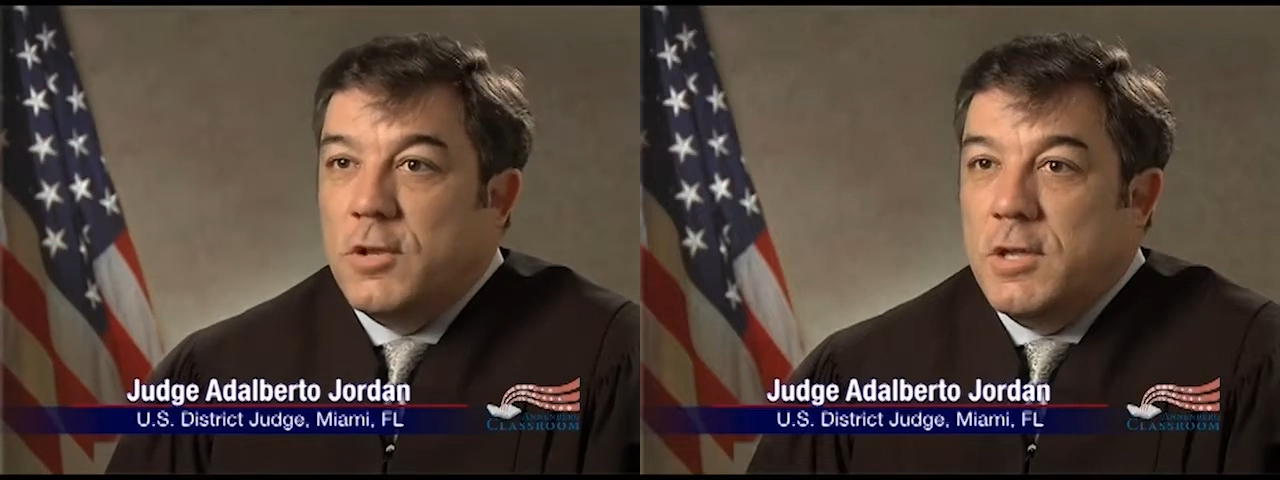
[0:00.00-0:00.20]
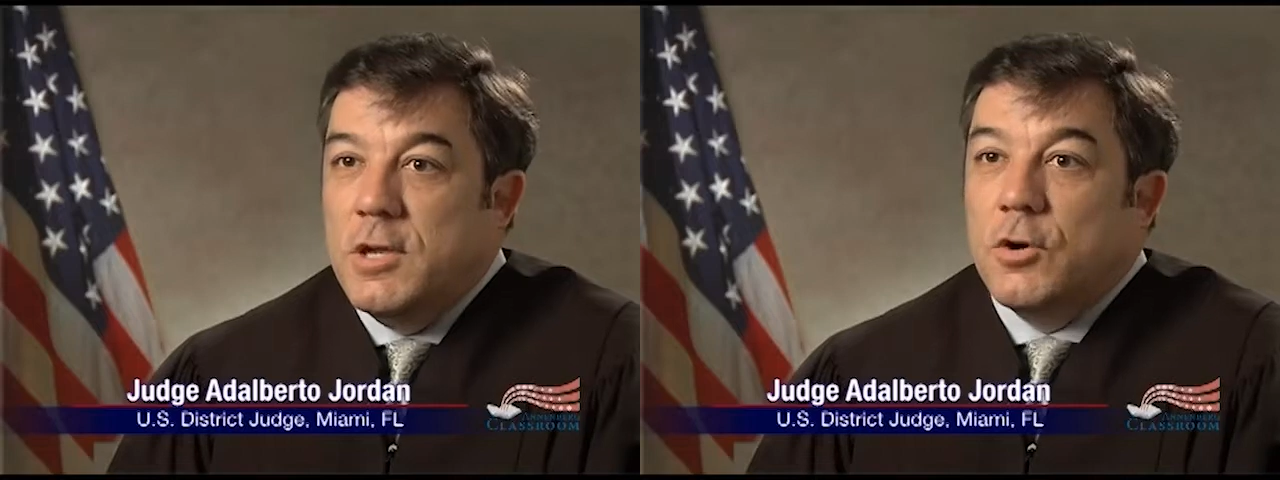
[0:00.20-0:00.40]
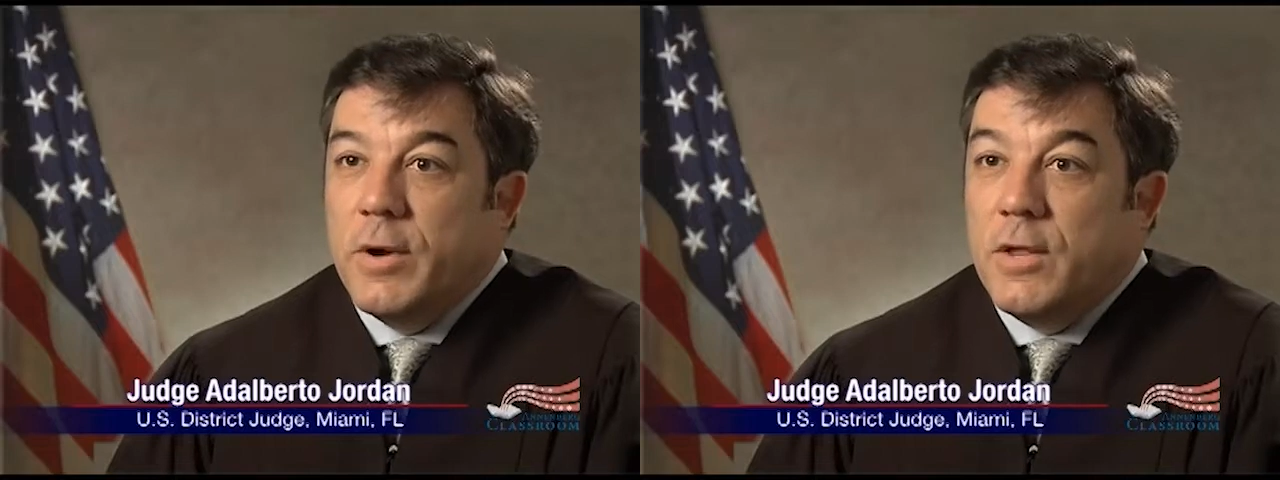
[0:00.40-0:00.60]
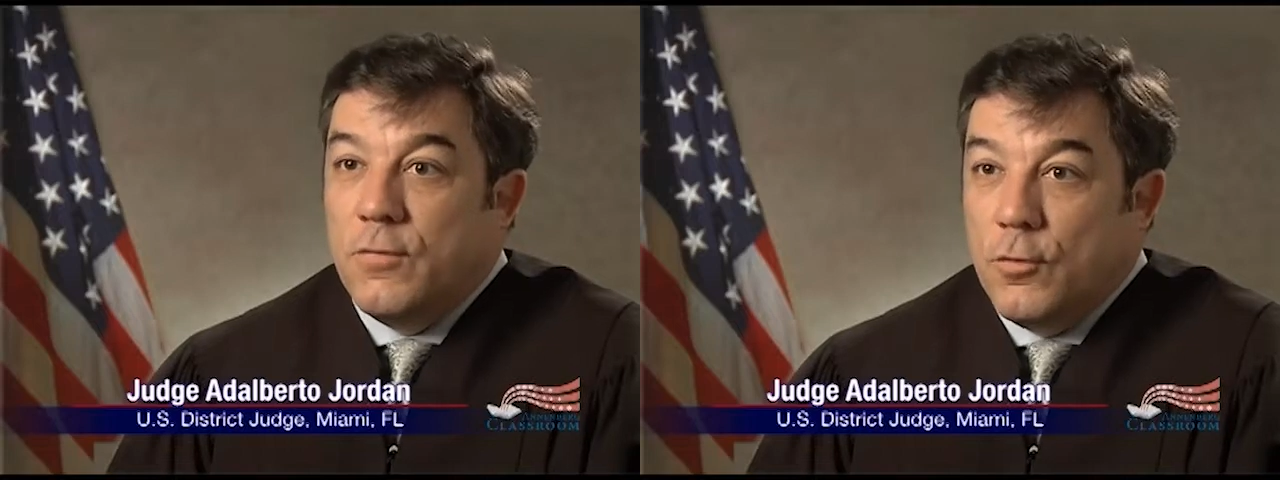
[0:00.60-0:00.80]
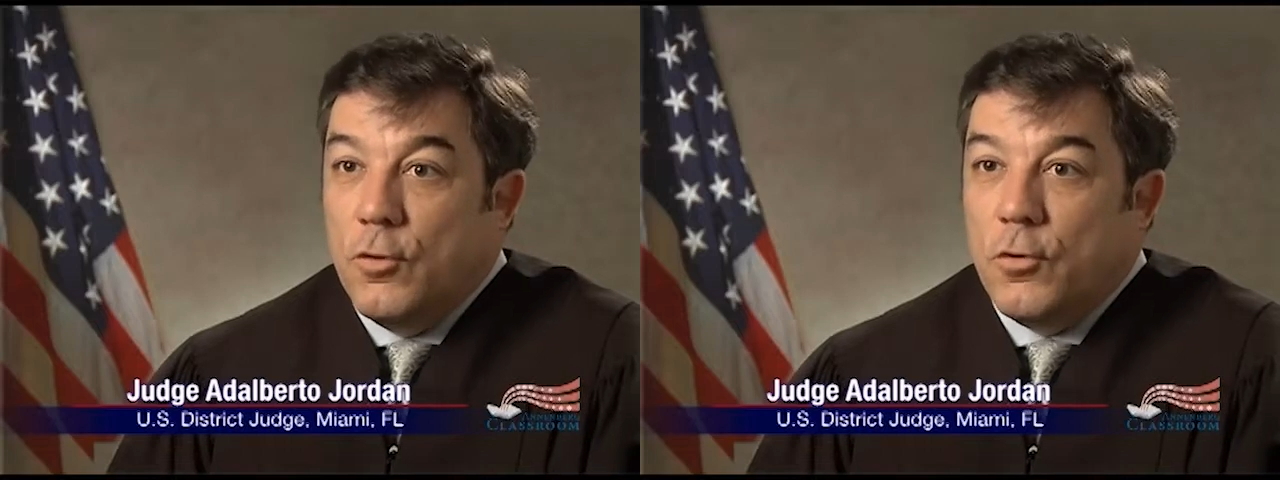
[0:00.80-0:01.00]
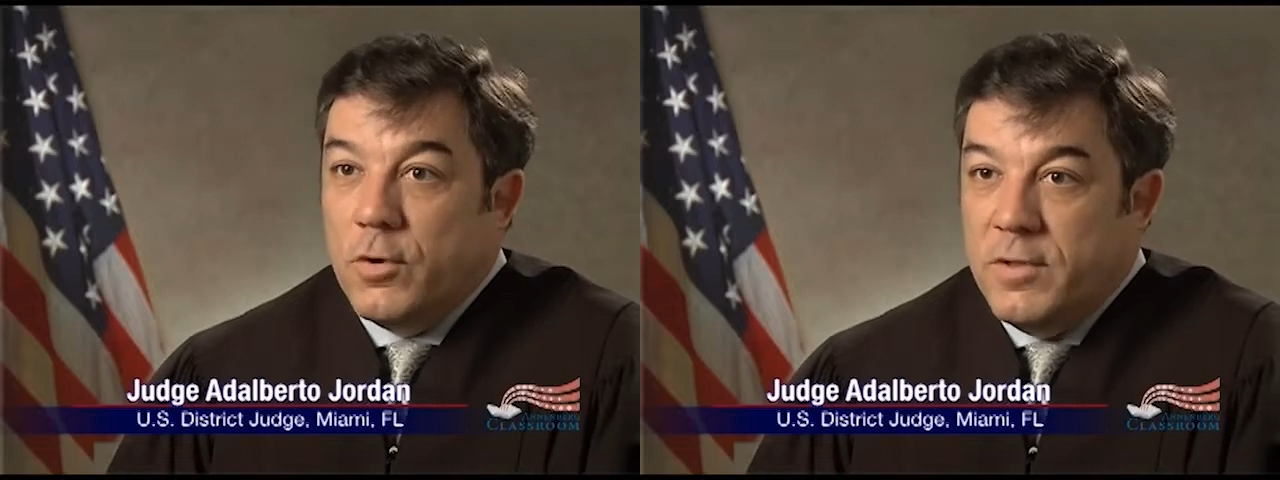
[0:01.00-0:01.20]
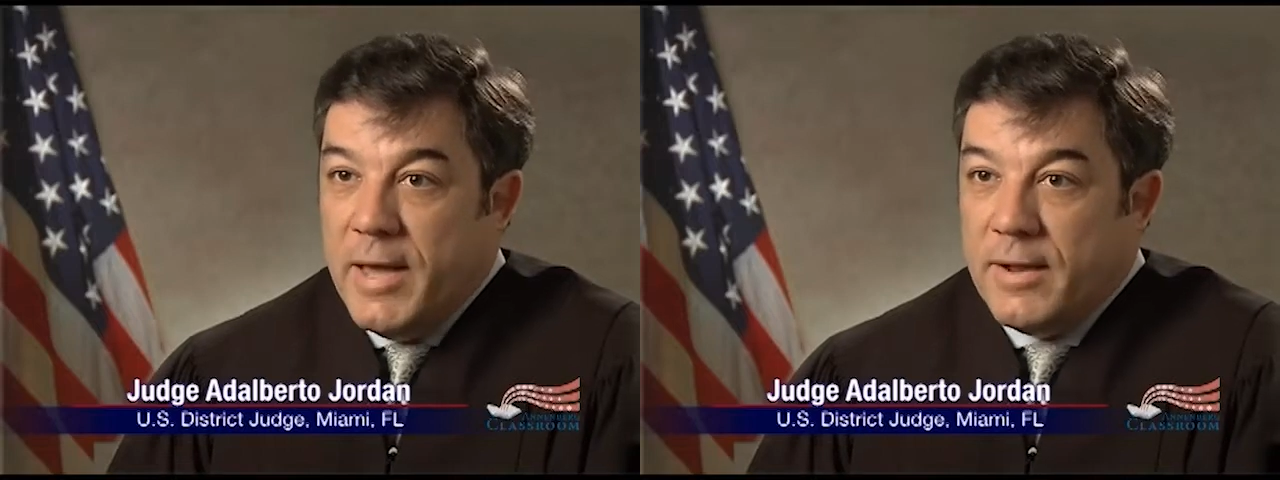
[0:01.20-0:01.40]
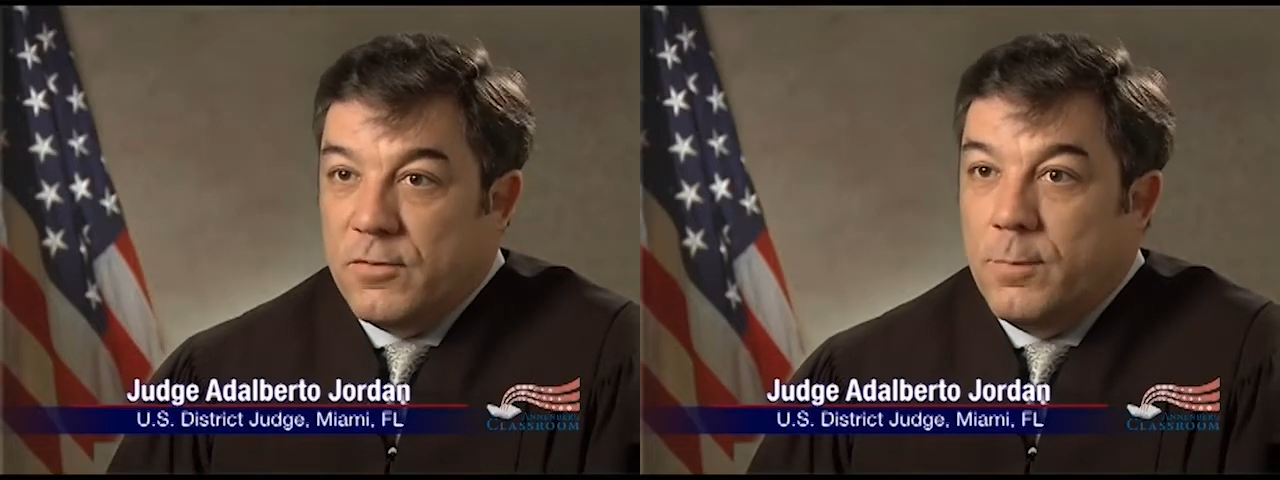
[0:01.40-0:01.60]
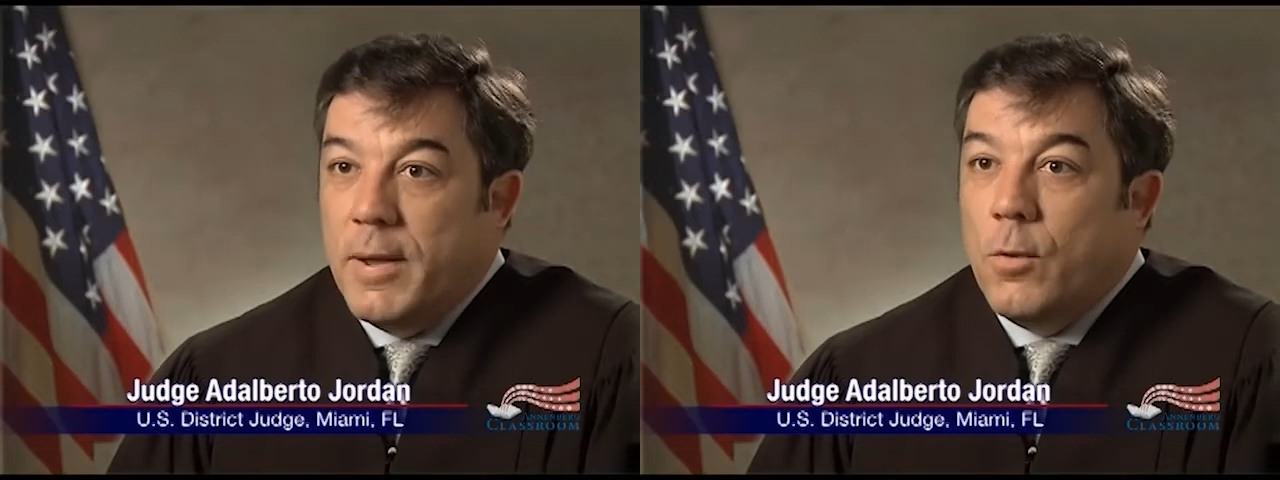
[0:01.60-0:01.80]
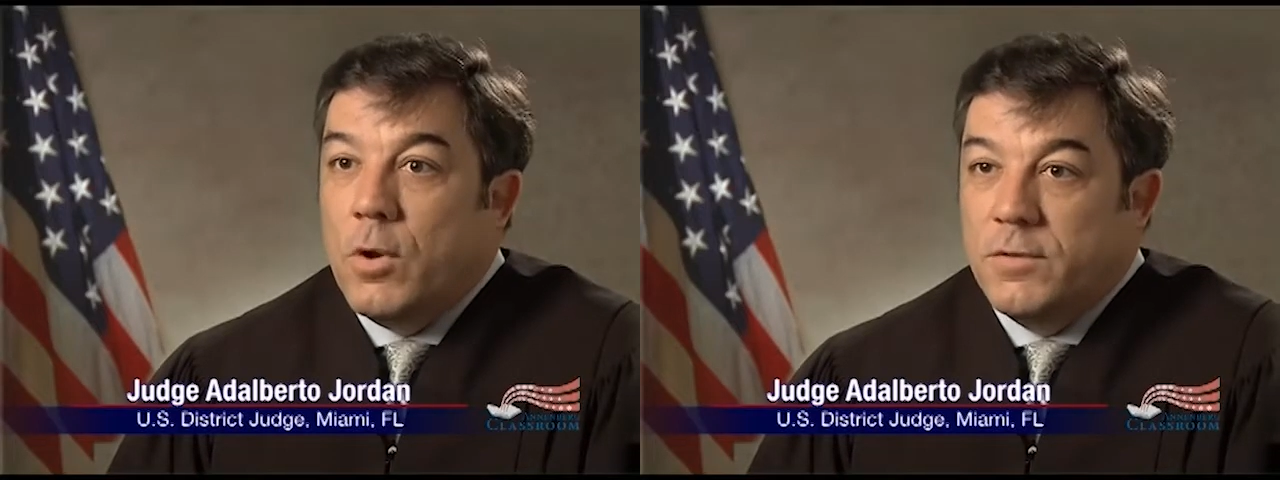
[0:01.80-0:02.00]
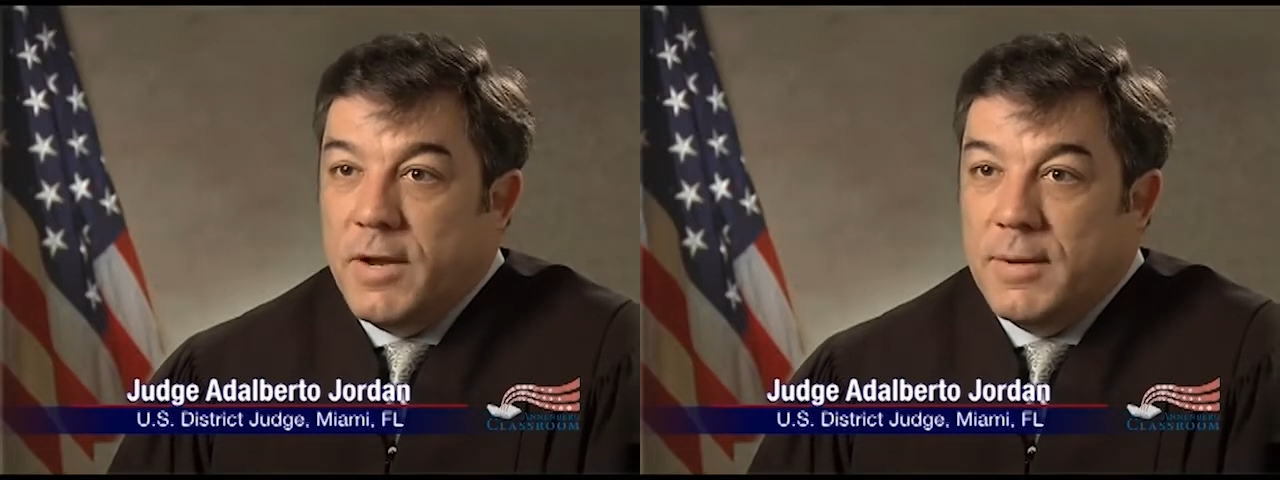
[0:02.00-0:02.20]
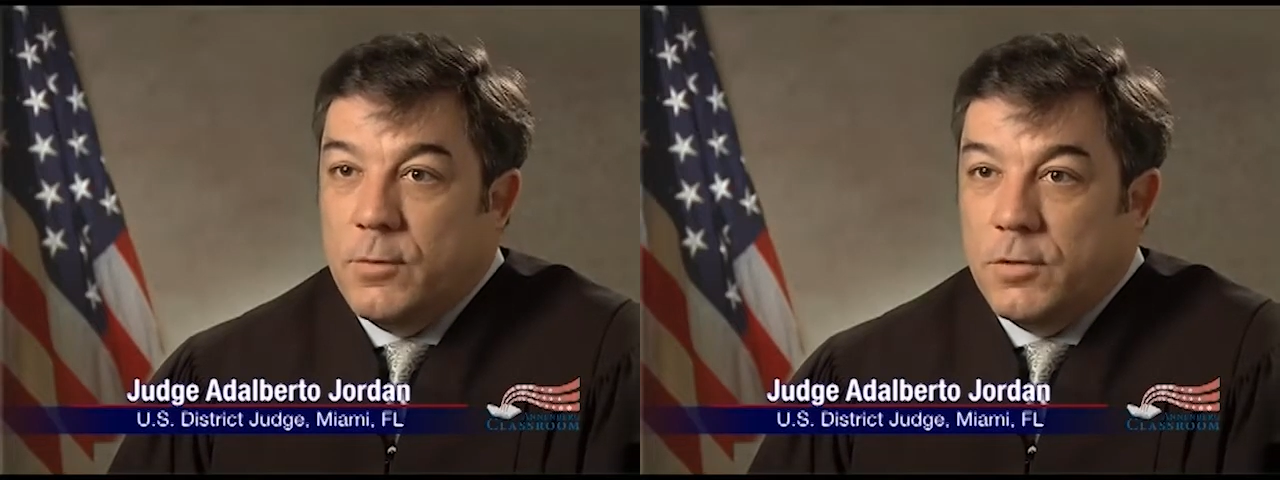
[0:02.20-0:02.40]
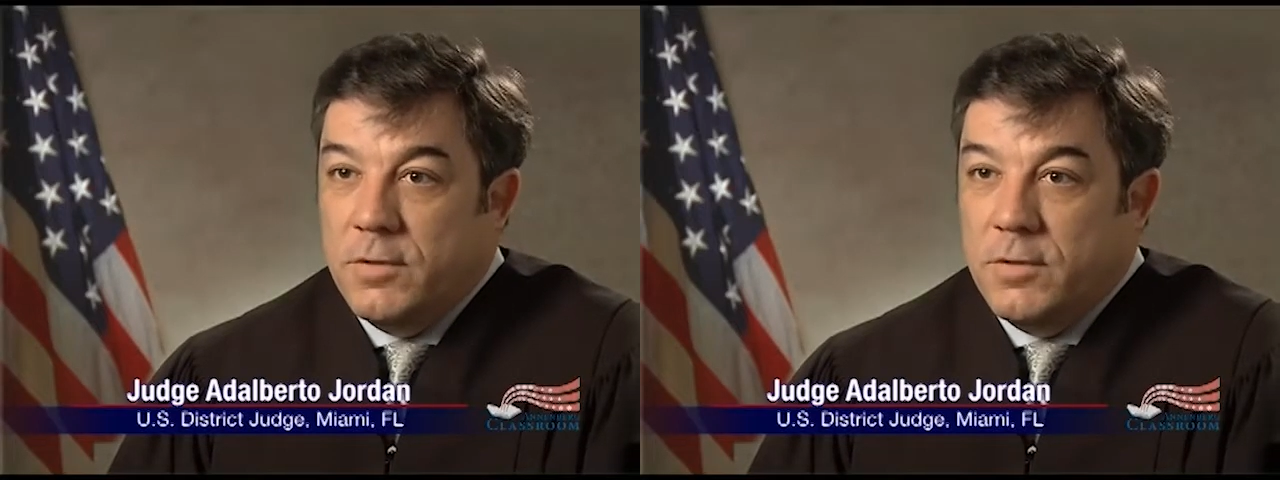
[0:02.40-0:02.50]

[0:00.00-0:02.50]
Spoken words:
to hear any further attacks by Guantanamo